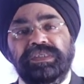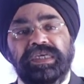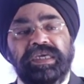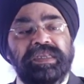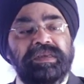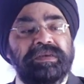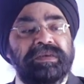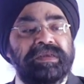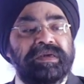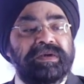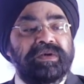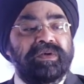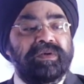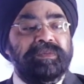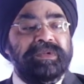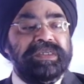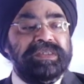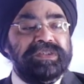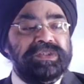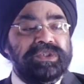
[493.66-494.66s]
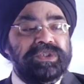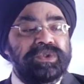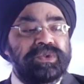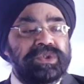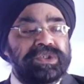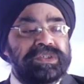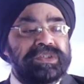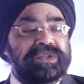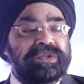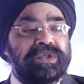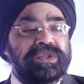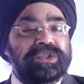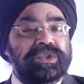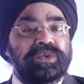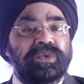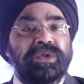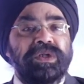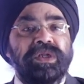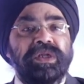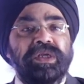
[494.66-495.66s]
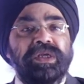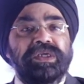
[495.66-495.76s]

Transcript: and government institutions also.